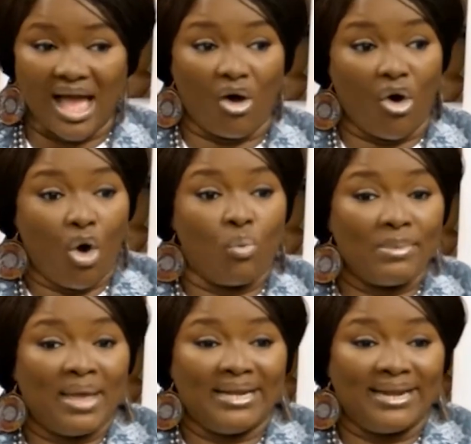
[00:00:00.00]
on
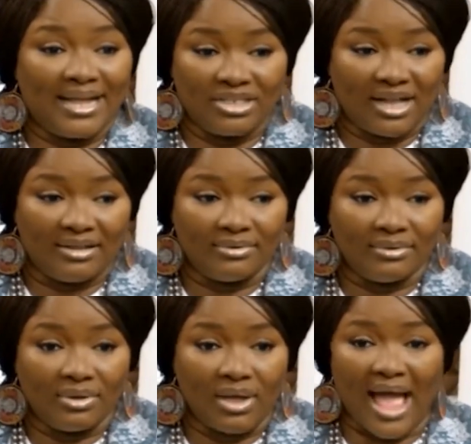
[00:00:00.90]
women in agile.
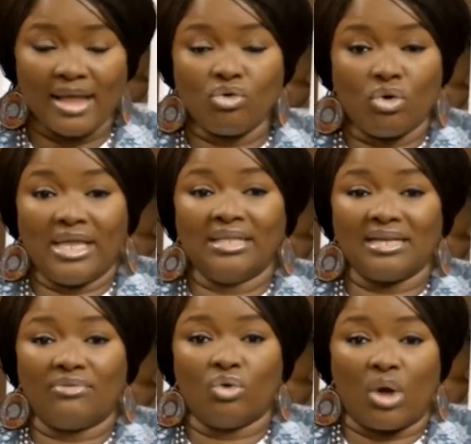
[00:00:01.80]
I do
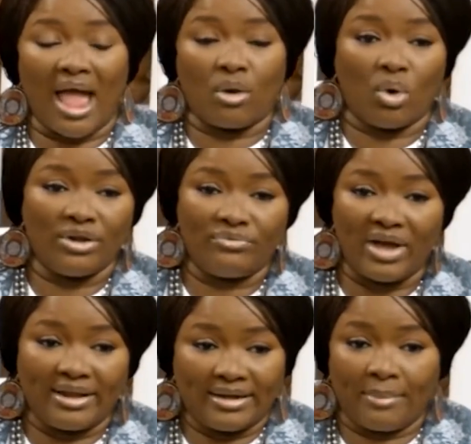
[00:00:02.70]
interview, I
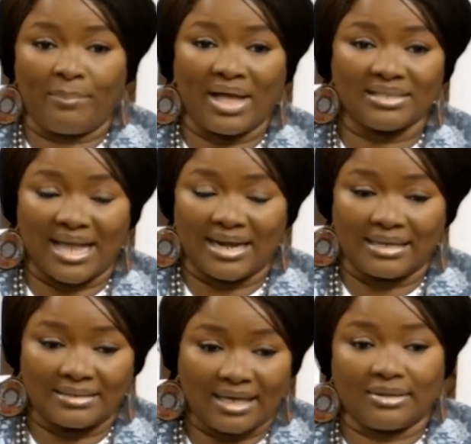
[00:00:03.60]
qualify, then pass, and I
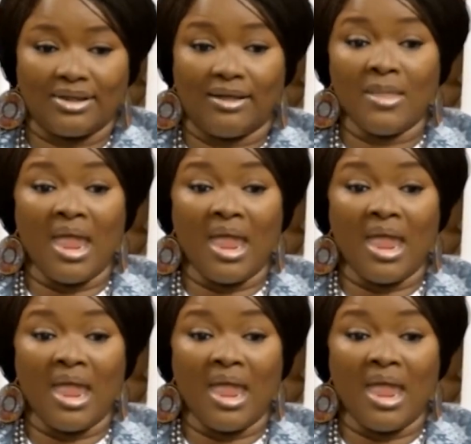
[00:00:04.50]
take the,